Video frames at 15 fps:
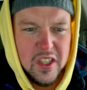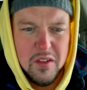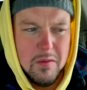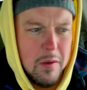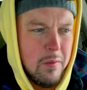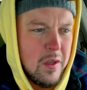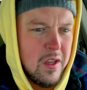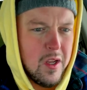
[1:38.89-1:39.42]

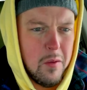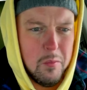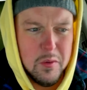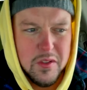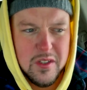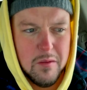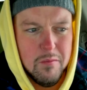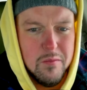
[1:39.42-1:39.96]
maybe a couple
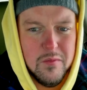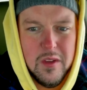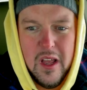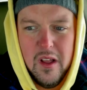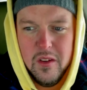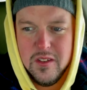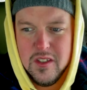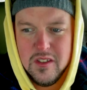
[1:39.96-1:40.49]
something
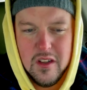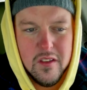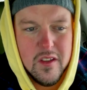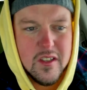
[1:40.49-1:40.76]
else is on the